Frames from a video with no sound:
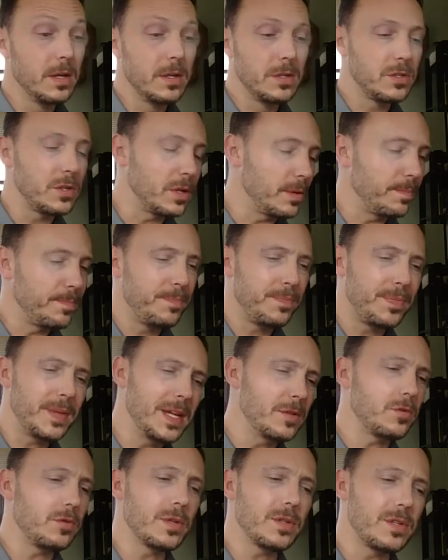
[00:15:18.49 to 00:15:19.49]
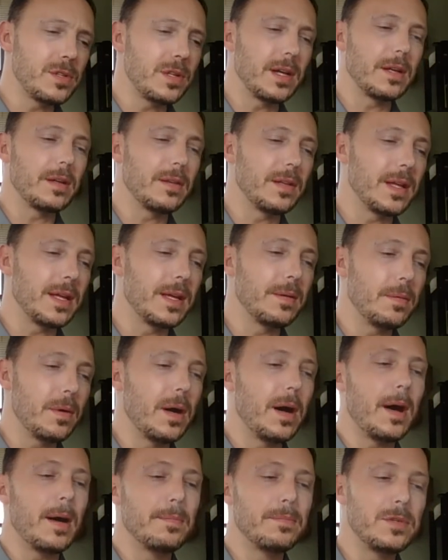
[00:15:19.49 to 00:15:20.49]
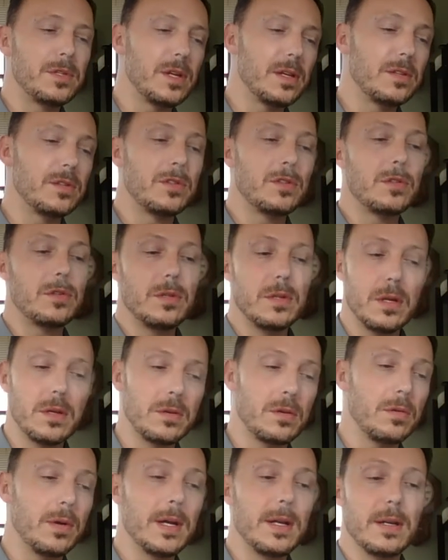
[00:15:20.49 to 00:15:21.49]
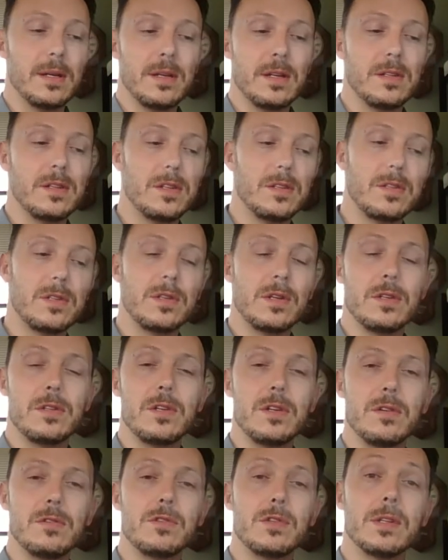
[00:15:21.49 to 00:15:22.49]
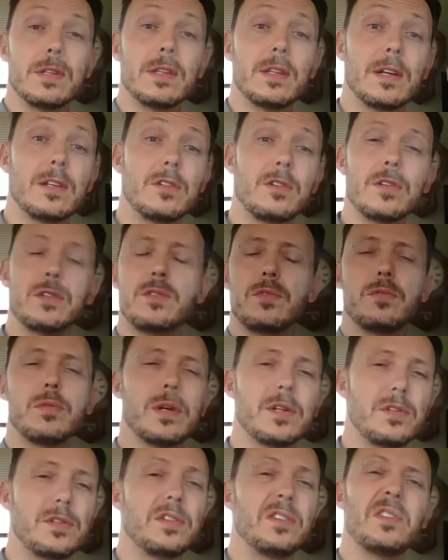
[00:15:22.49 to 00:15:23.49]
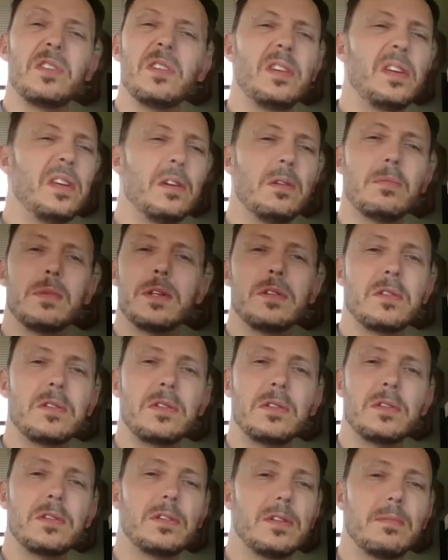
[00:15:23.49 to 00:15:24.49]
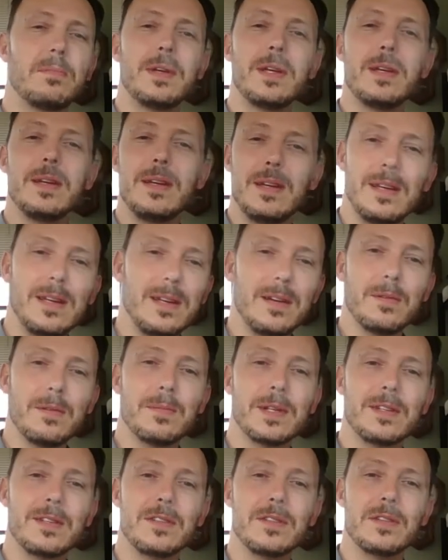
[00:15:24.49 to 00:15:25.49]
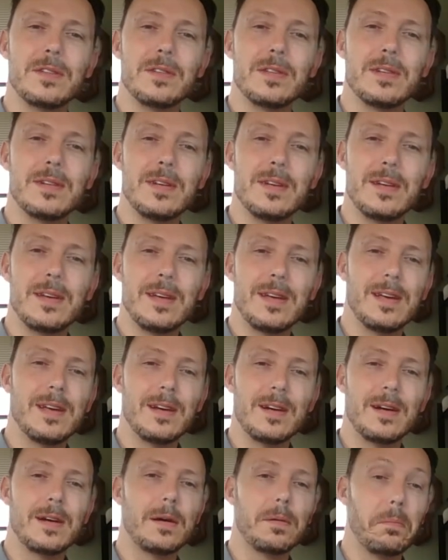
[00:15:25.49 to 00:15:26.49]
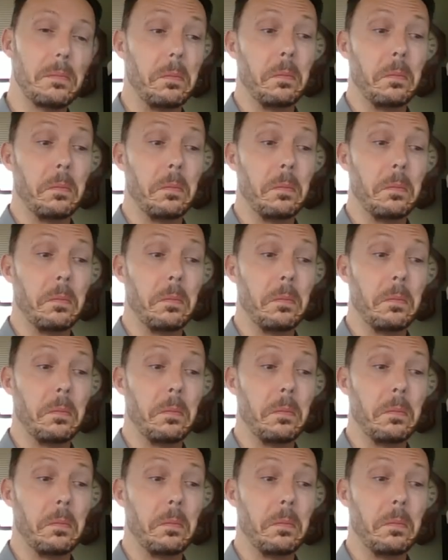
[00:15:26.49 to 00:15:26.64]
So interestingly, Hobbes has created an institution that just trusts humans to be humans here.